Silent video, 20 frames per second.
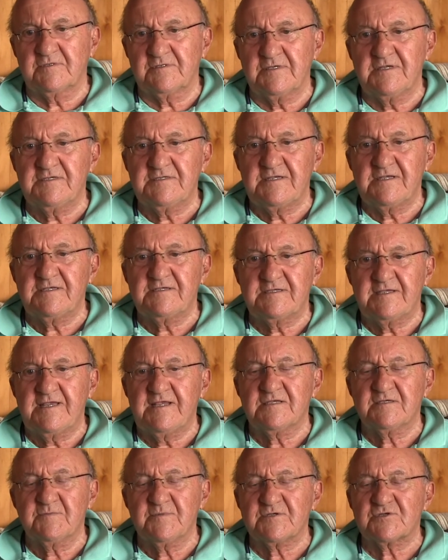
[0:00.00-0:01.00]
CCC
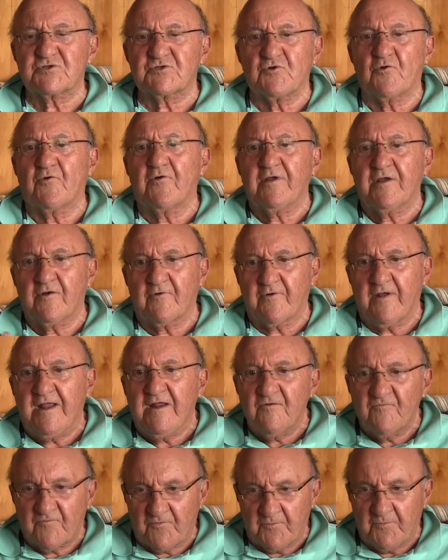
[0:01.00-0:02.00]
has been storing
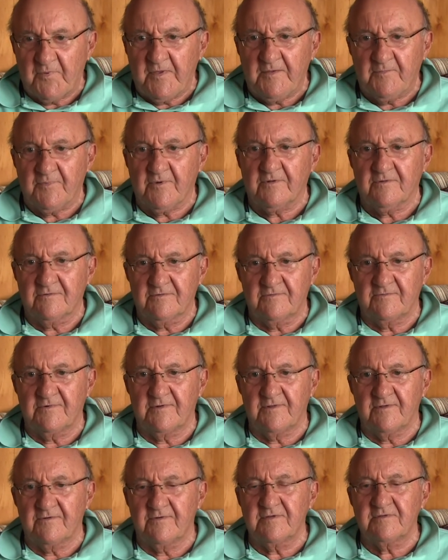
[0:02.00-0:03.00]
grain for people,
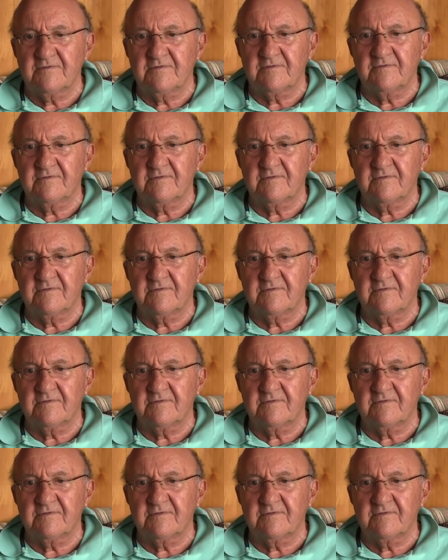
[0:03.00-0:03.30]
whether it's